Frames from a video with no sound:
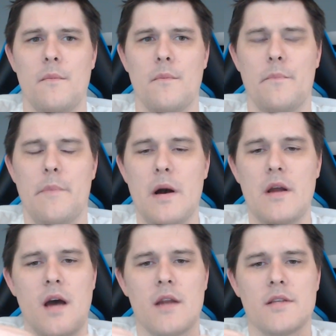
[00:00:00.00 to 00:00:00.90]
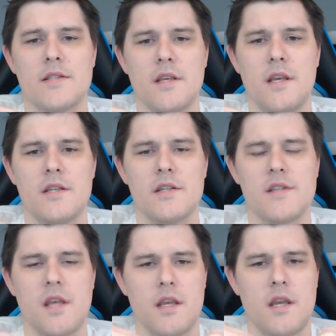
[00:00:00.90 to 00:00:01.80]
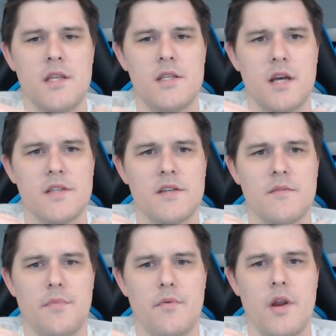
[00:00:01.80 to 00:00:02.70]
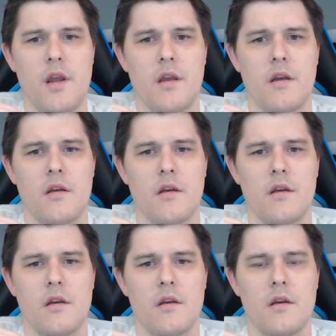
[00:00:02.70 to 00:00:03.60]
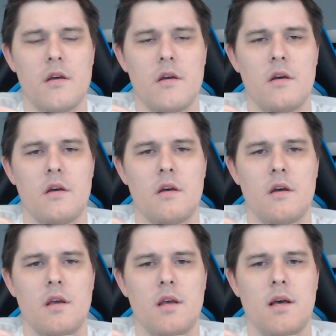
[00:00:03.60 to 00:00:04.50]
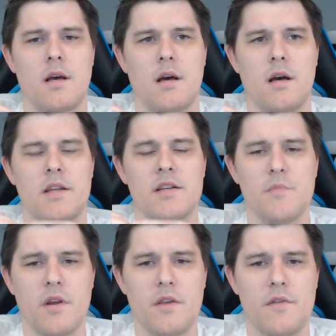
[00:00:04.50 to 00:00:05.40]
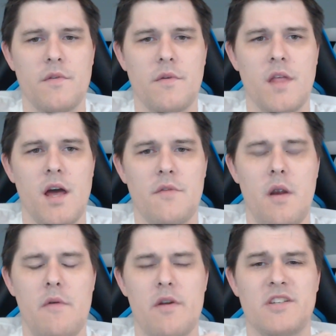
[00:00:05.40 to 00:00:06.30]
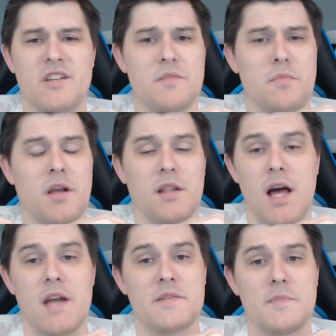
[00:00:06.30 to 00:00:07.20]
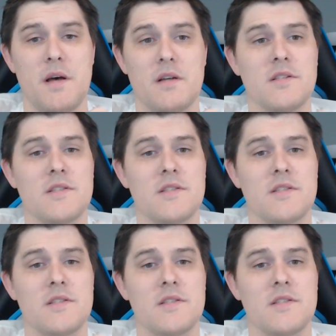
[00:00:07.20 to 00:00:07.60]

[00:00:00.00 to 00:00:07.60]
But honestly, he doesn't bring a lot of threat range. He doesn't bring a lot of spells.